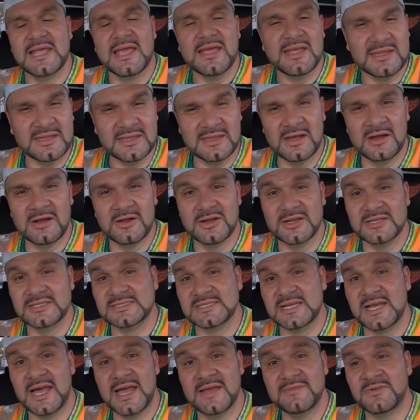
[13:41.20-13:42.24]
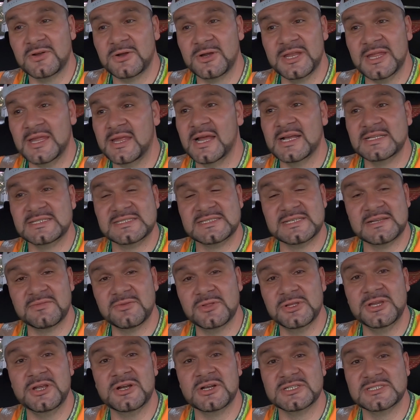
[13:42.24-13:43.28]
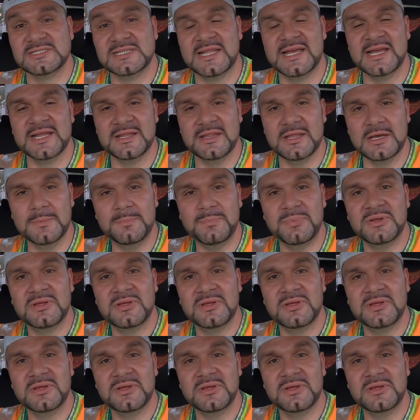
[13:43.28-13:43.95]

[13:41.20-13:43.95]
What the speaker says: yards? I've already got several yards lined up,